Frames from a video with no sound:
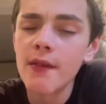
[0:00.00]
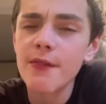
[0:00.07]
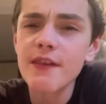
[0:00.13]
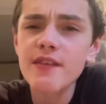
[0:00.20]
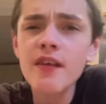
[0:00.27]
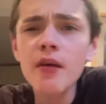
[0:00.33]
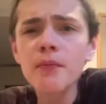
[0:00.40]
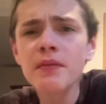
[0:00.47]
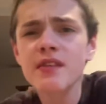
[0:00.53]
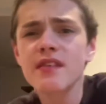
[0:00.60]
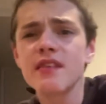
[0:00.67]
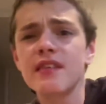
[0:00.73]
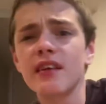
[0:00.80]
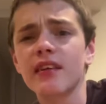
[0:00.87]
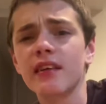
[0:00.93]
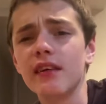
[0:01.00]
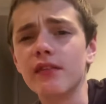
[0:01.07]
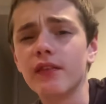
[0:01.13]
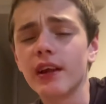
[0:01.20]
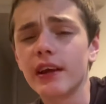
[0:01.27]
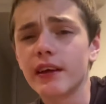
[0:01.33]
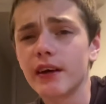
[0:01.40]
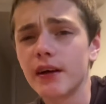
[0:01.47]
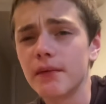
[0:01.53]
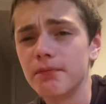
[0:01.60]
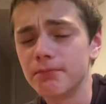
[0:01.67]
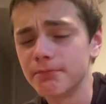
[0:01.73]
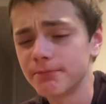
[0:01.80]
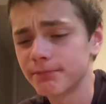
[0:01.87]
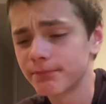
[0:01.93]
this album is addictive. Like
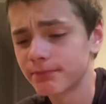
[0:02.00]
um,